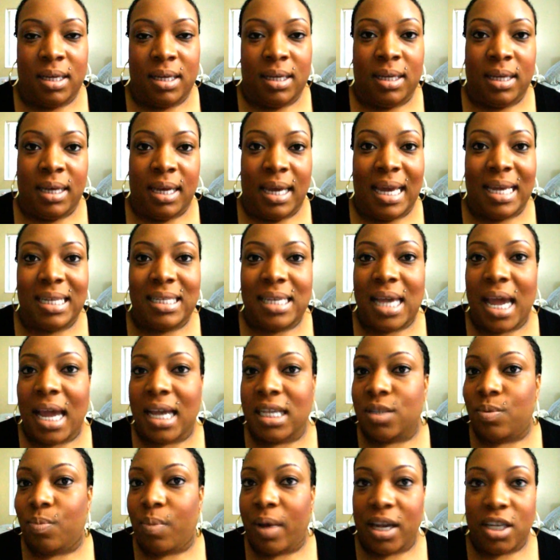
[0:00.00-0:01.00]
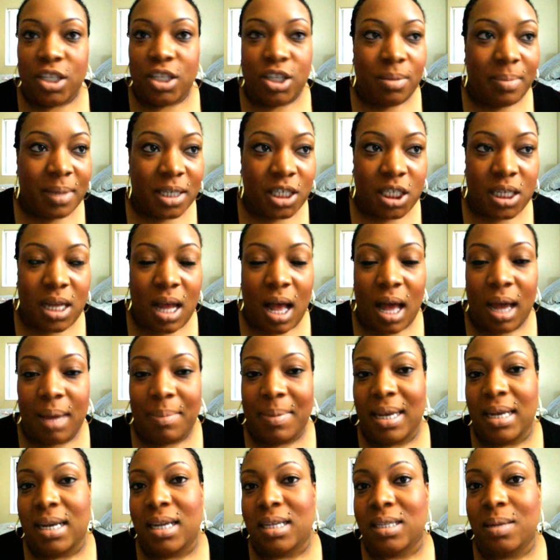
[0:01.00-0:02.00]
it takes way too much time.
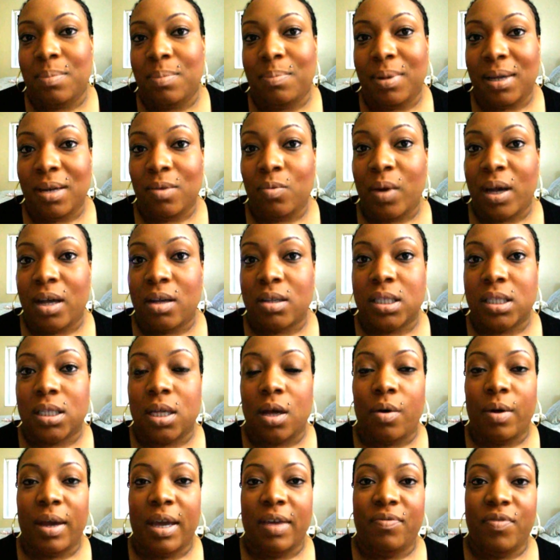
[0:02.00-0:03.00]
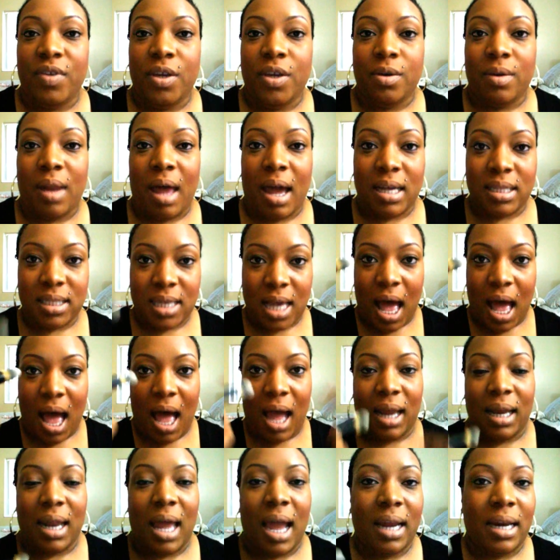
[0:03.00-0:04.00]
It doesn't blend well. So if you like to
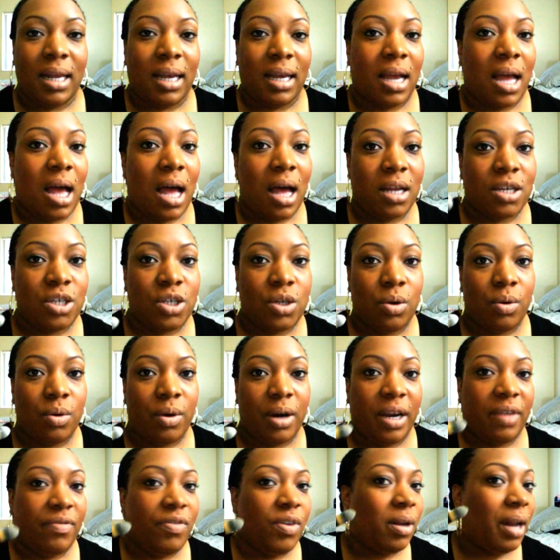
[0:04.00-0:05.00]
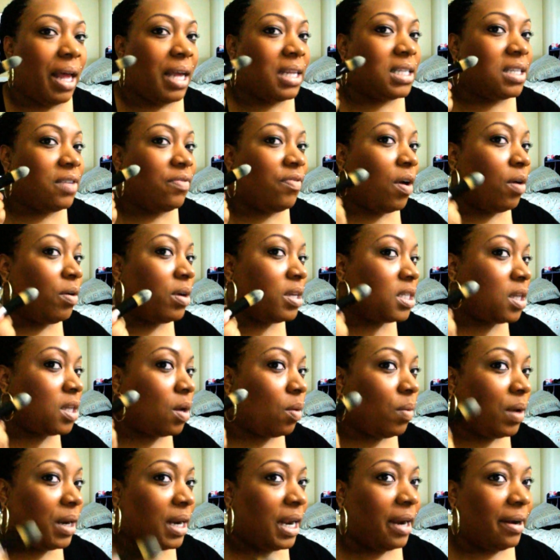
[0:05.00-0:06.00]
highlight and contour, if you like to focus
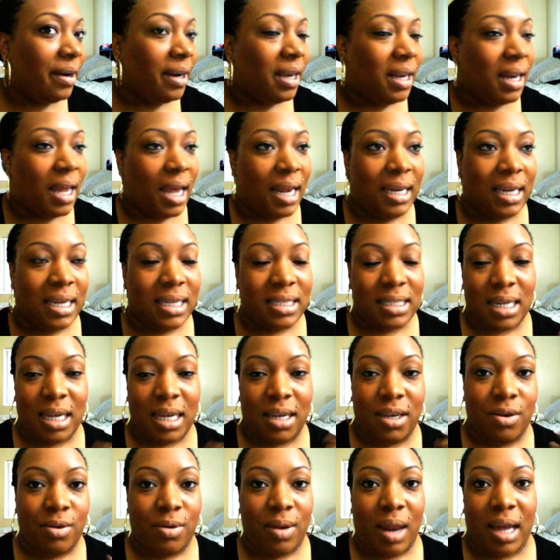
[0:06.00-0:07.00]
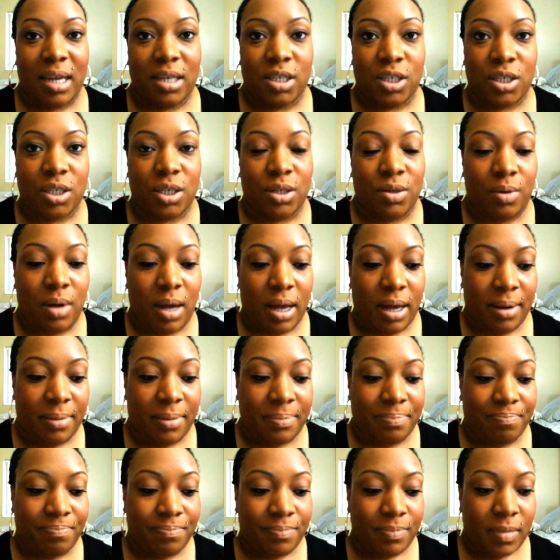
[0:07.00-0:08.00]
on one area, like let's say you like to,
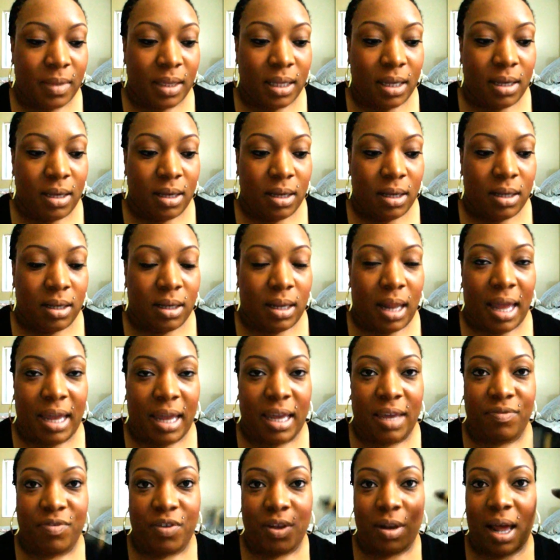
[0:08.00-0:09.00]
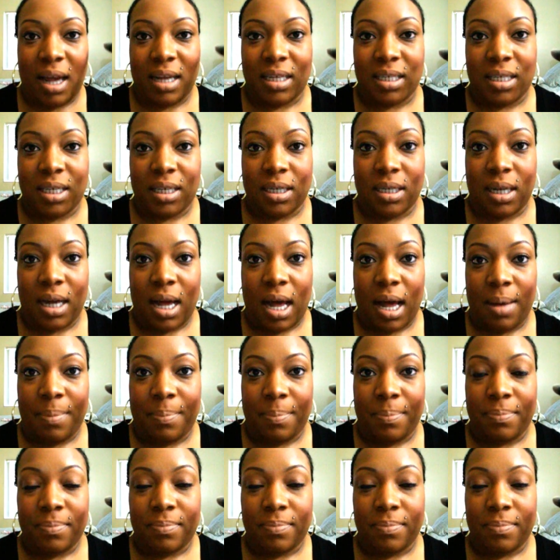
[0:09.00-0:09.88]
if you like to